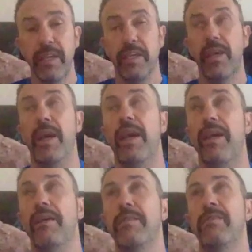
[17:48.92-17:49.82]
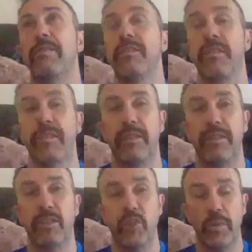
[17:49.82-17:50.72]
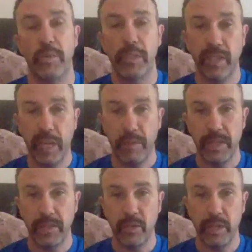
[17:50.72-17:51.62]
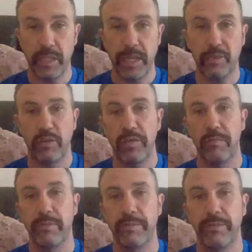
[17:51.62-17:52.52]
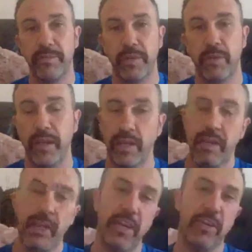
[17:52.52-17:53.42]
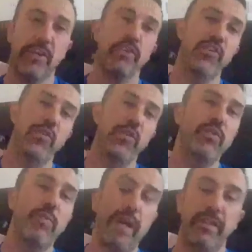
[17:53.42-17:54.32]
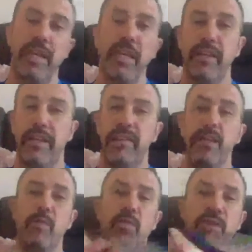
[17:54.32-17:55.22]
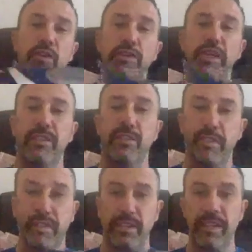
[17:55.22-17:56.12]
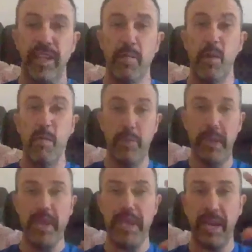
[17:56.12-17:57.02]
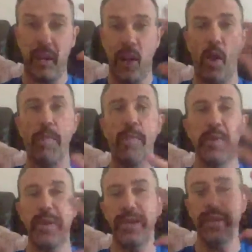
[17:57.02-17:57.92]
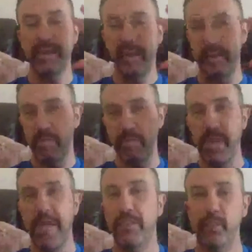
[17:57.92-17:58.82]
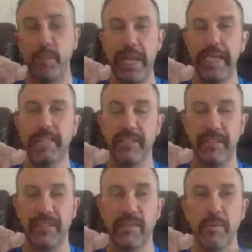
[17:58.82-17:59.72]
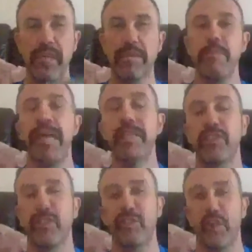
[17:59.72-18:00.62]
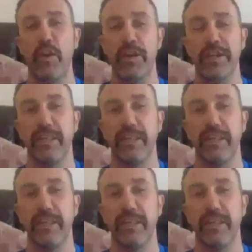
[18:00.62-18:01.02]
and to stop him escaping, they took his legs off him. All right, and I can assure you, back then they weren't like this. They were big, clumpy metal legs. But he managed to fly a